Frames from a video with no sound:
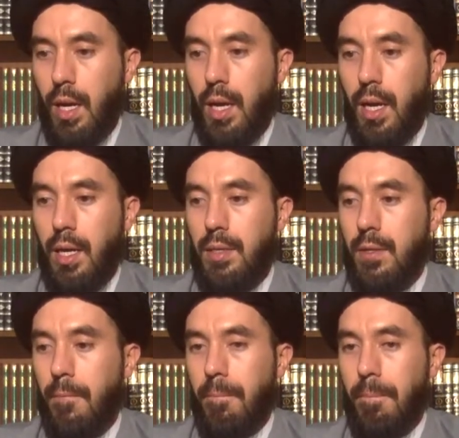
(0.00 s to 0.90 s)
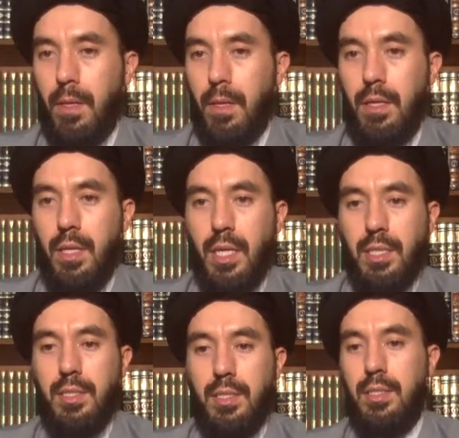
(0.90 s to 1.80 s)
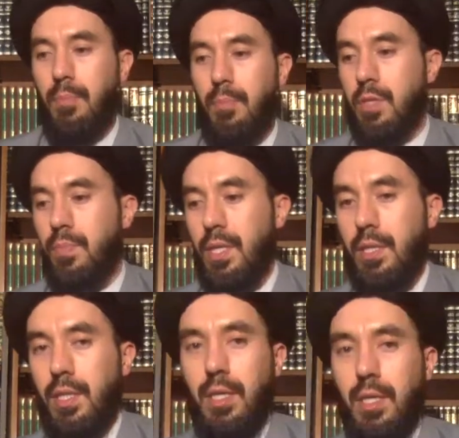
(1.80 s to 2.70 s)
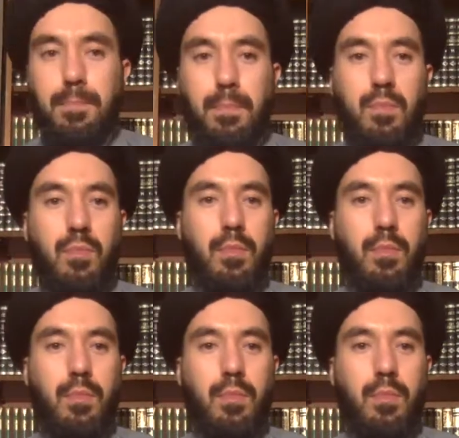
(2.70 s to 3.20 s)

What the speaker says: And next step would be the